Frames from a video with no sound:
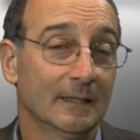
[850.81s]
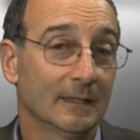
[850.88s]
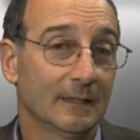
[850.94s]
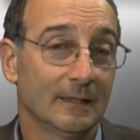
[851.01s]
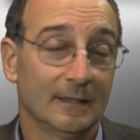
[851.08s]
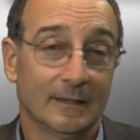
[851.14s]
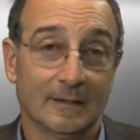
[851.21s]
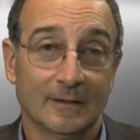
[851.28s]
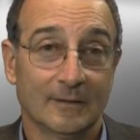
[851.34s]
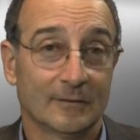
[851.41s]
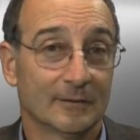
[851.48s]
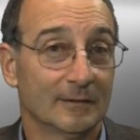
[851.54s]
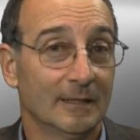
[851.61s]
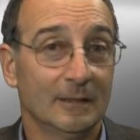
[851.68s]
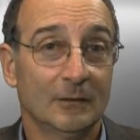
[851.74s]
is
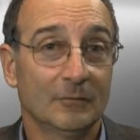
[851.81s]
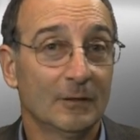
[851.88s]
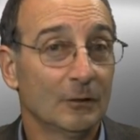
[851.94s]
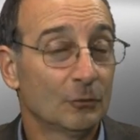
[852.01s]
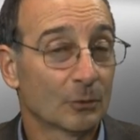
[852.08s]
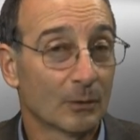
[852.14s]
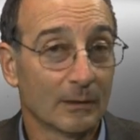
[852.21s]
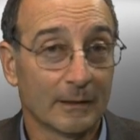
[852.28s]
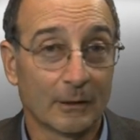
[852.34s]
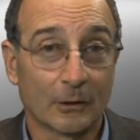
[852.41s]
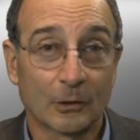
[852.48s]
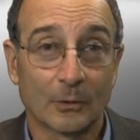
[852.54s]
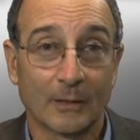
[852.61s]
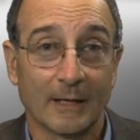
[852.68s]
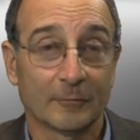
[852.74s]
an individual
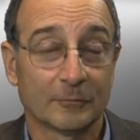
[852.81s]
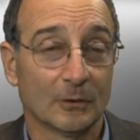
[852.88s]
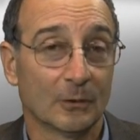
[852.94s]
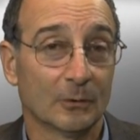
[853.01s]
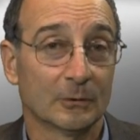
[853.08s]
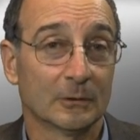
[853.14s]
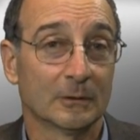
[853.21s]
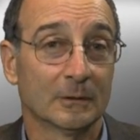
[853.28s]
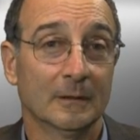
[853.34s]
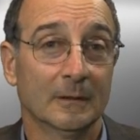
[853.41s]
aircraft owner